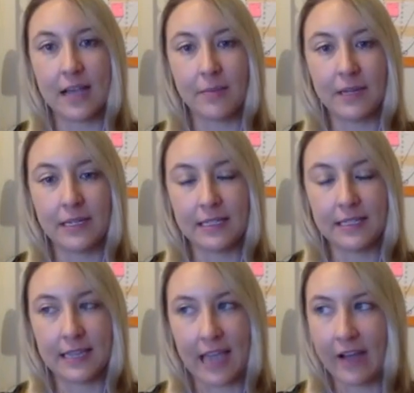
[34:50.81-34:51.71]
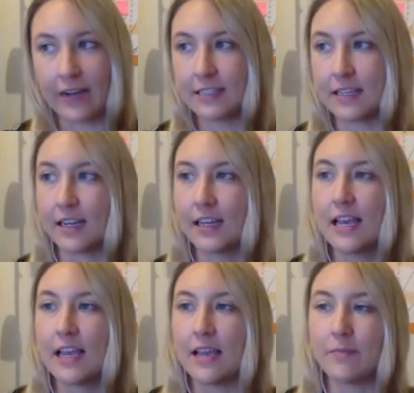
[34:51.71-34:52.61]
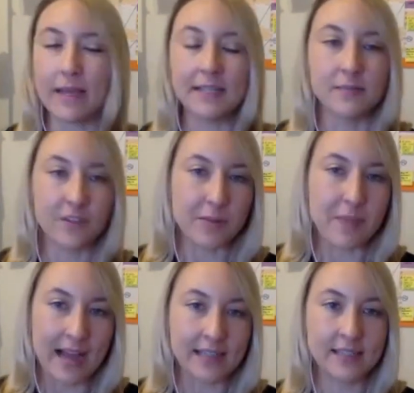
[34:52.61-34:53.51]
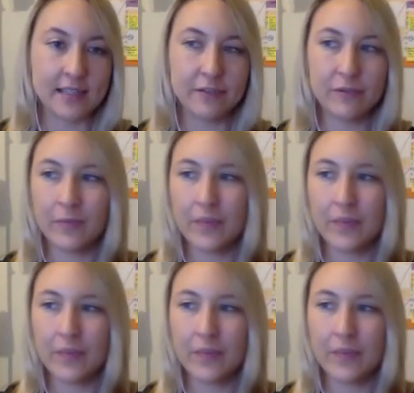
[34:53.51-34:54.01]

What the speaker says: happening to the character, it makes them very passive.